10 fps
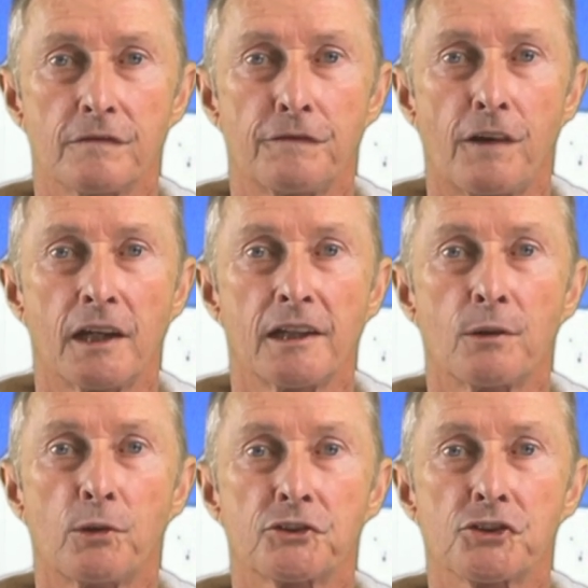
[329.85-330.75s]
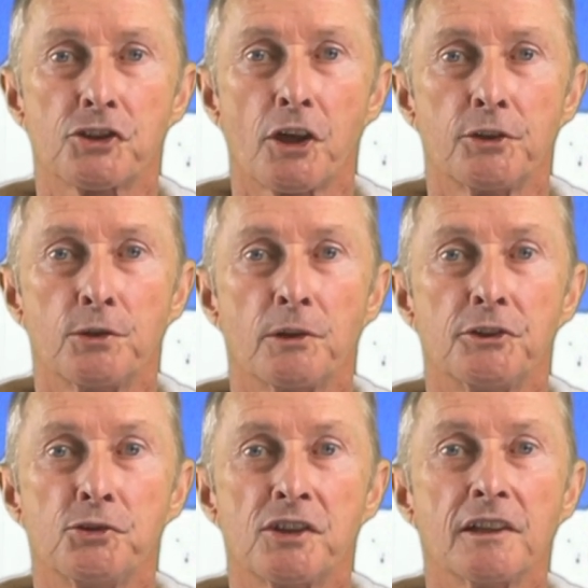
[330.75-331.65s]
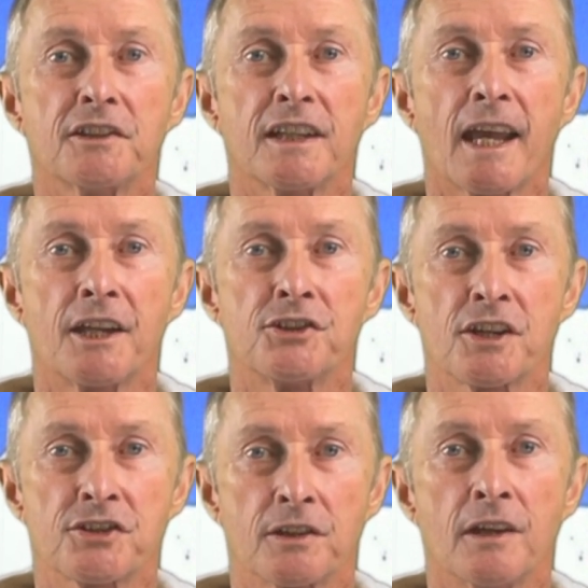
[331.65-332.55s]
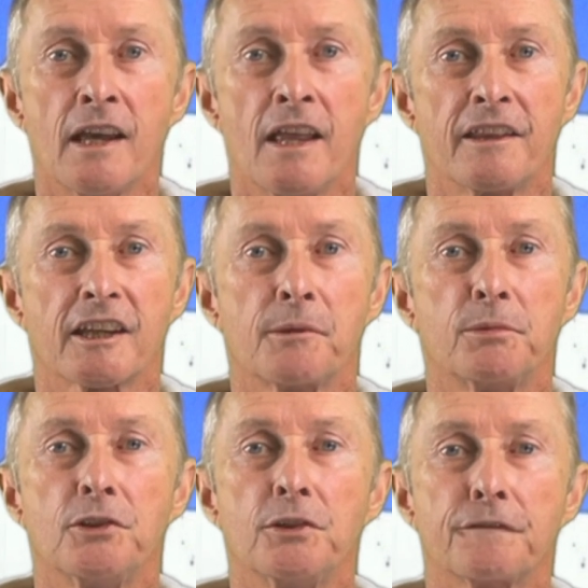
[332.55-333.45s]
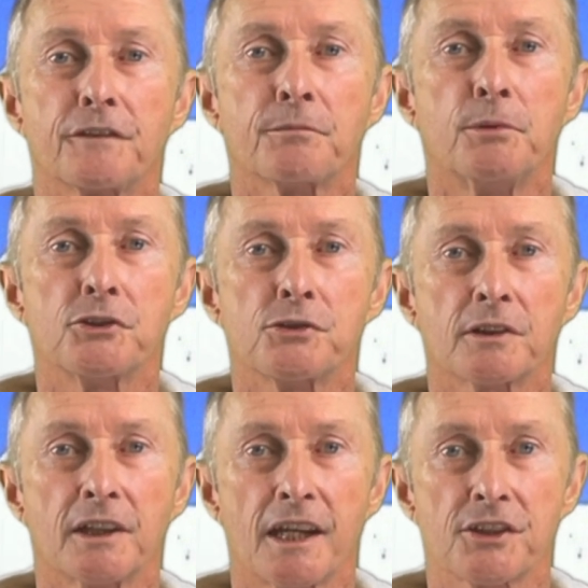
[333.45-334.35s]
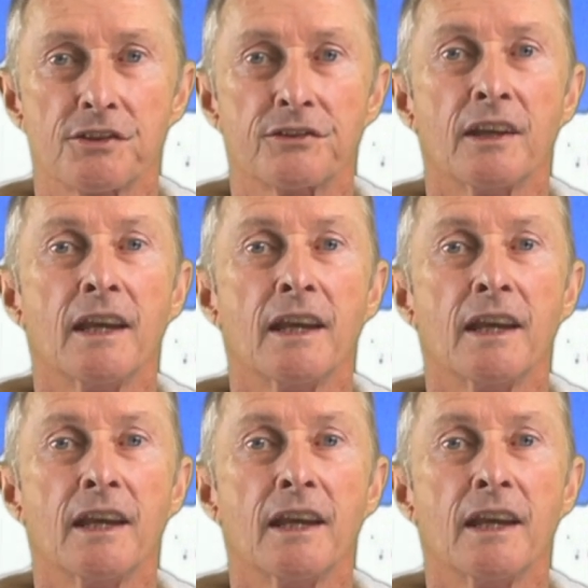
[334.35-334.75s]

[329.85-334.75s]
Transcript: Finally, I want to show you a utility hand gesture that can be used for spiritual connections